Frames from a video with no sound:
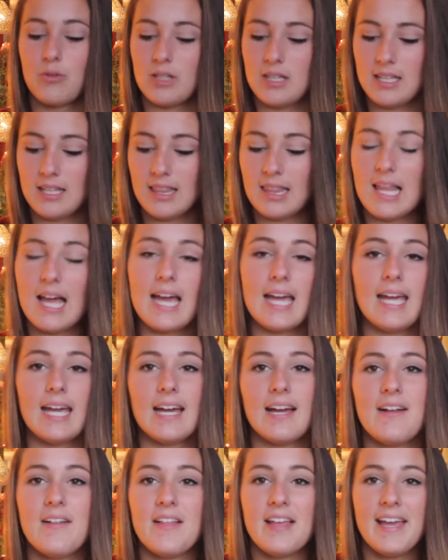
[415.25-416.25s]
really
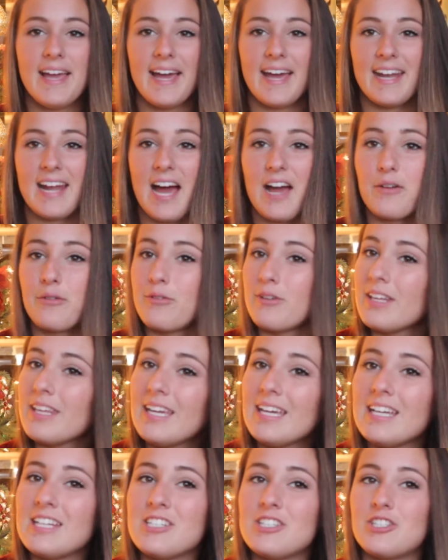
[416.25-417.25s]
light and I
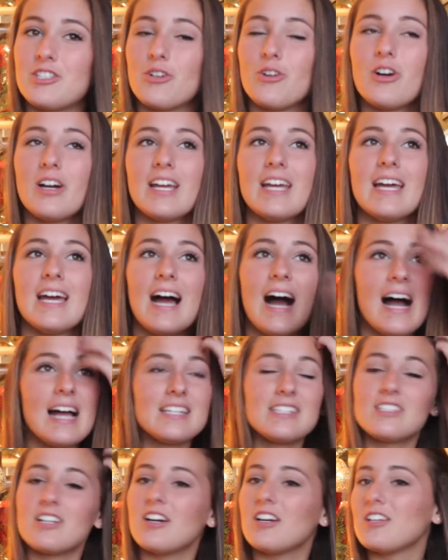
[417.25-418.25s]
really enjoy it. I
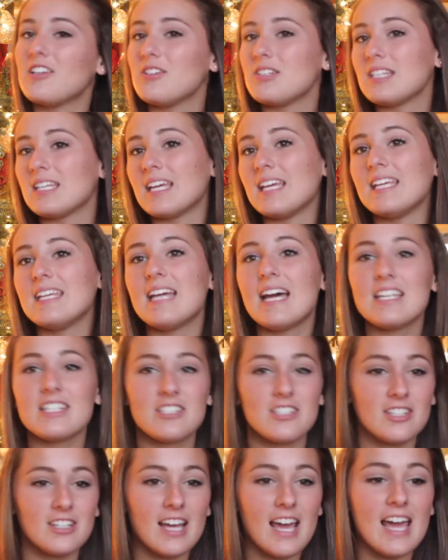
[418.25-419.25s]
started using it
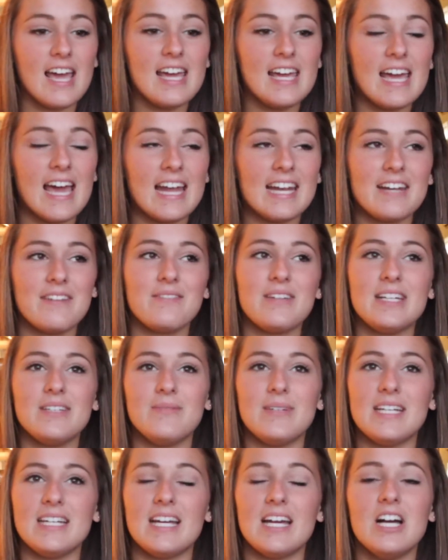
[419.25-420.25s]
yesterday and it made
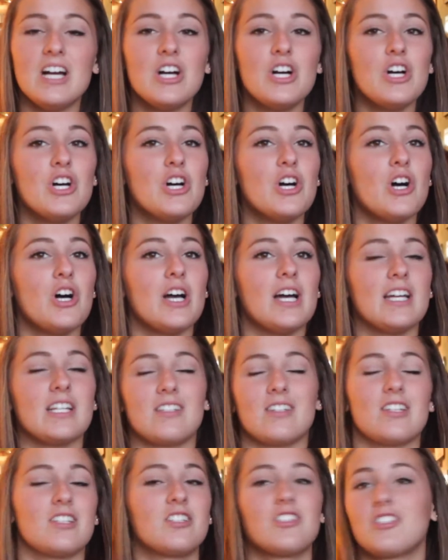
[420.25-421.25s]
me,
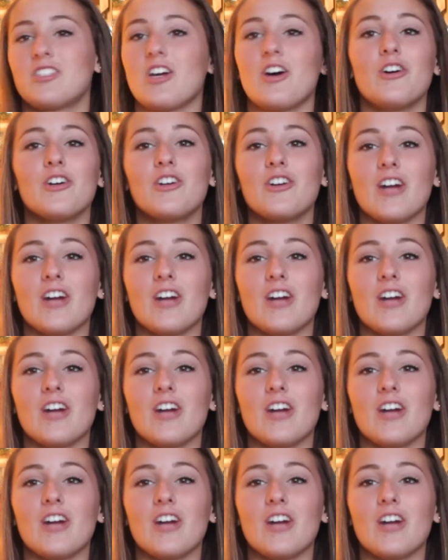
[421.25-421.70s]
it's, it's so